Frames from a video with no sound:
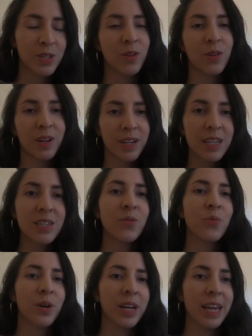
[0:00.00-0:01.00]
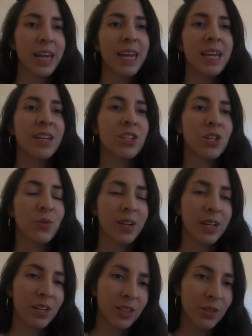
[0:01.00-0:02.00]
So there is a way to
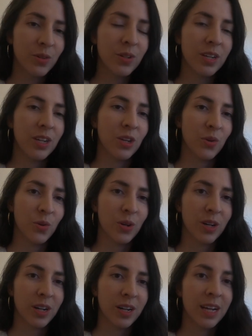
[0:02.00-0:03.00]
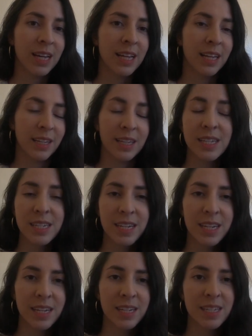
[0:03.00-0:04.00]
include your
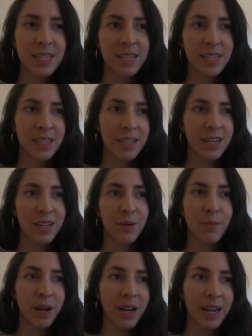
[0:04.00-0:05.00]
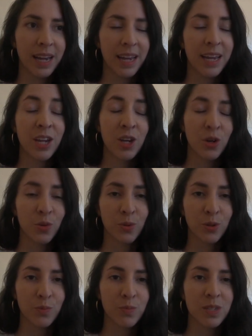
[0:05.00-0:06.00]
listings to nearby
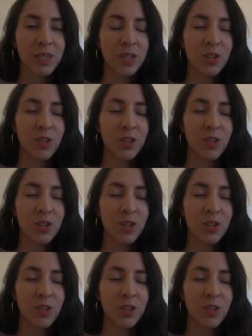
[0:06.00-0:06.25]
groups.